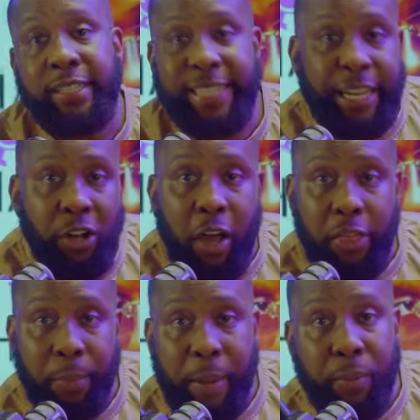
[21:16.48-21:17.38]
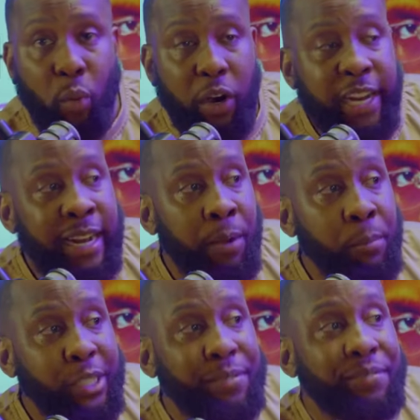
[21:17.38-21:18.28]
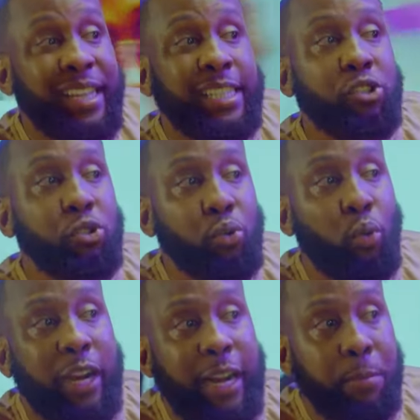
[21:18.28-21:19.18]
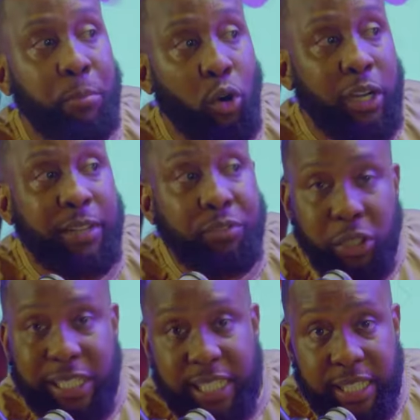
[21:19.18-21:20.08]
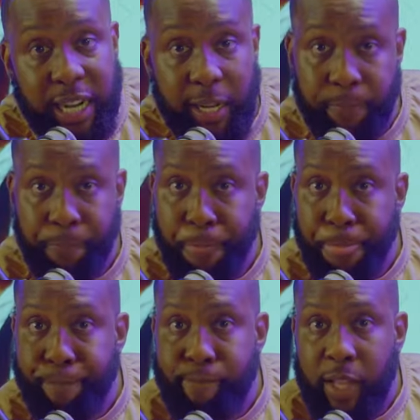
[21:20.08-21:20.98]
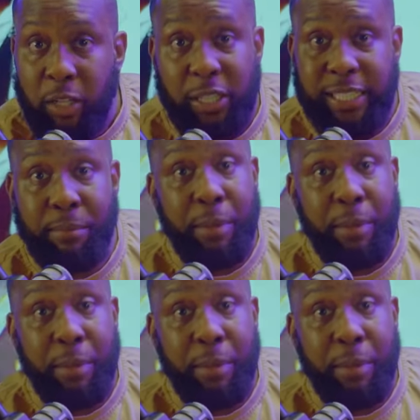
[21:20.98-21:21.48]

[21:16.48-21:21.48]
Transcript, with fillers: seeing other people working out motivates you to work out more, gives you ginger. Do you understand?